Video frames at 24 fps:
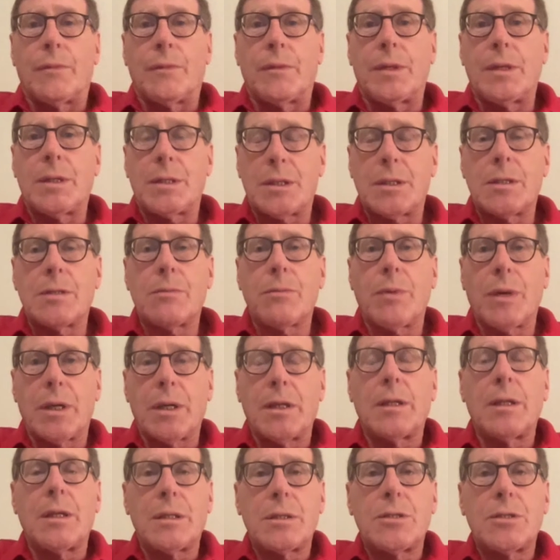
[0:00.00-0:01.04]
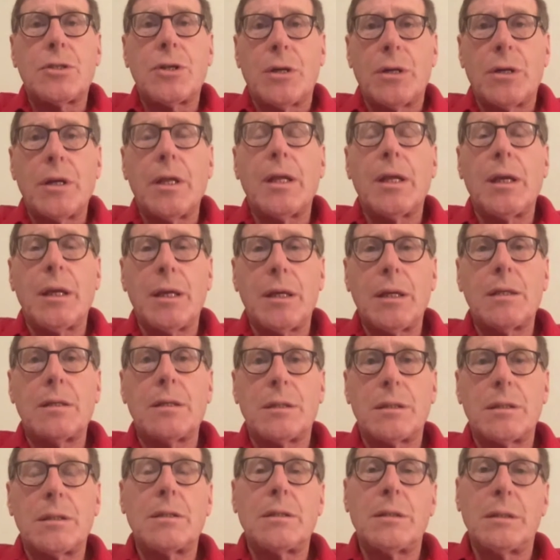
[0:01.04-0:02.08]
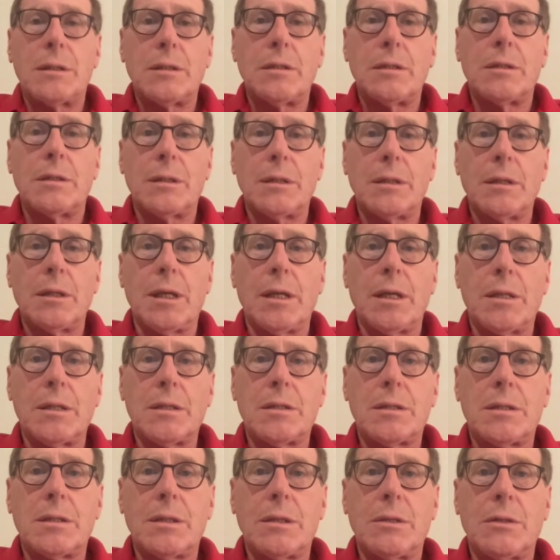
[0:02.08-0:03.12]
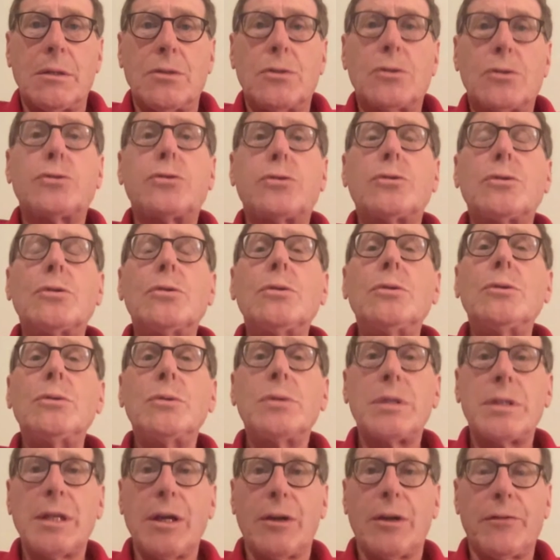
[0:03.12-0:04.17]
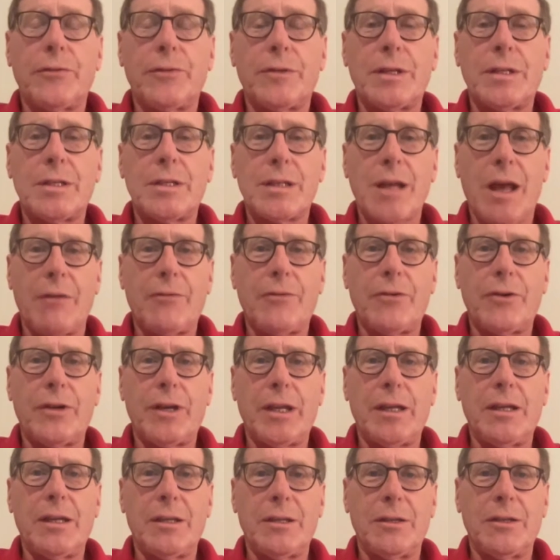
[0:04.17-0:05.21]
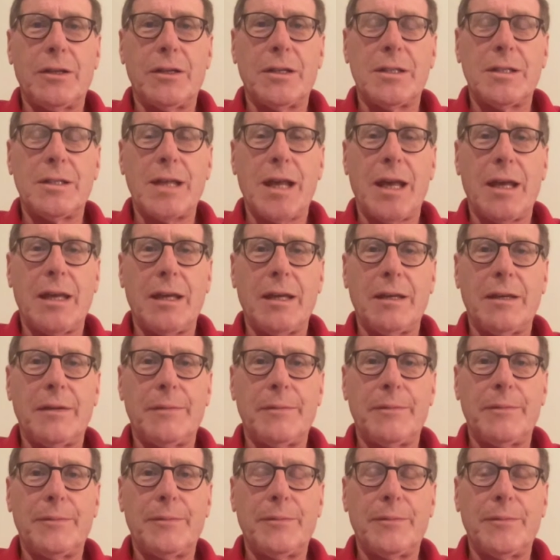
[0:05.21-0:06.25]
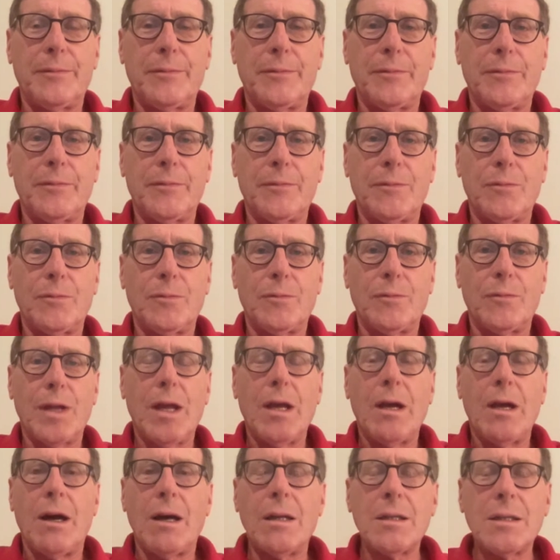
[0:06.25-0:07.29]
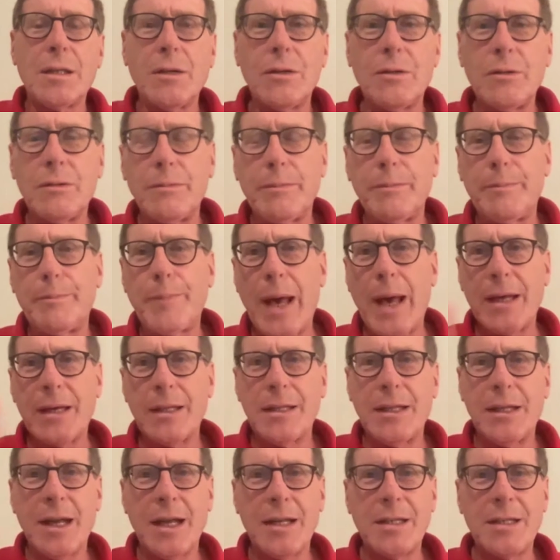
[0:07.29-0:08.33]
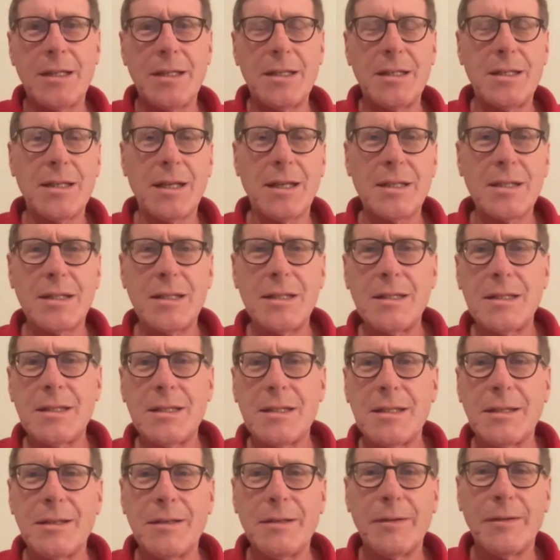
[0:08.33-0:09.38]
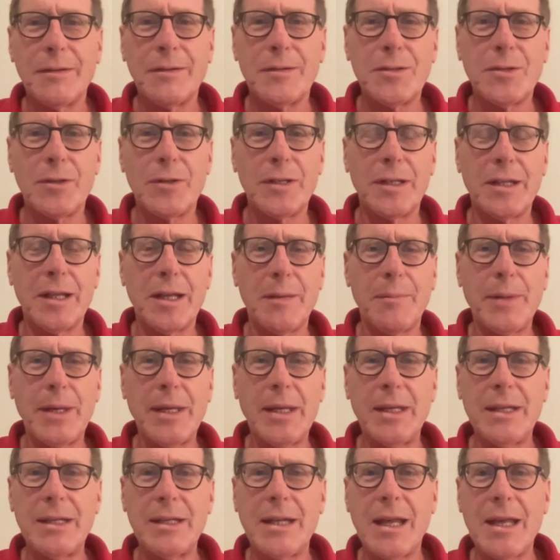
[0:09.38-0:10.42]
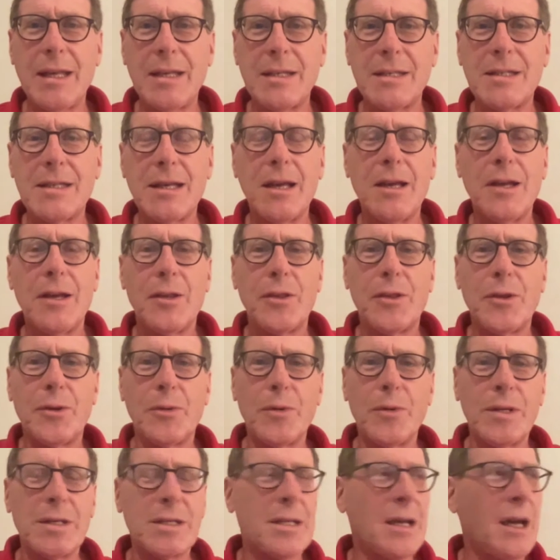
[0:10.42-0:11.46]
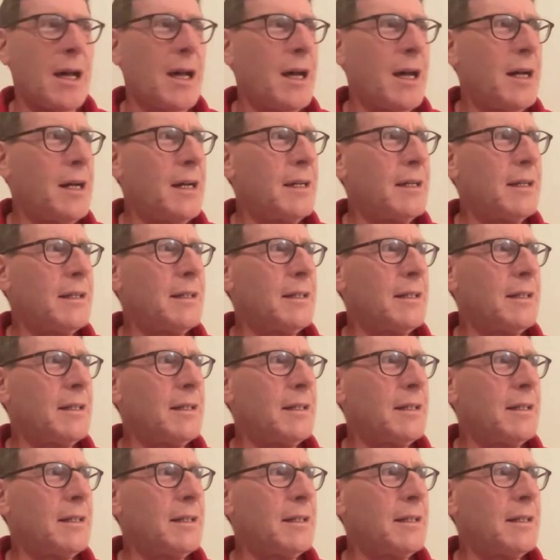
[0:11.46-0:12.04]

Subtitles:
this is what this journey is. It's true self-discovery, you could say. Also, back in the 1960s, sort of in the hippie days, there was a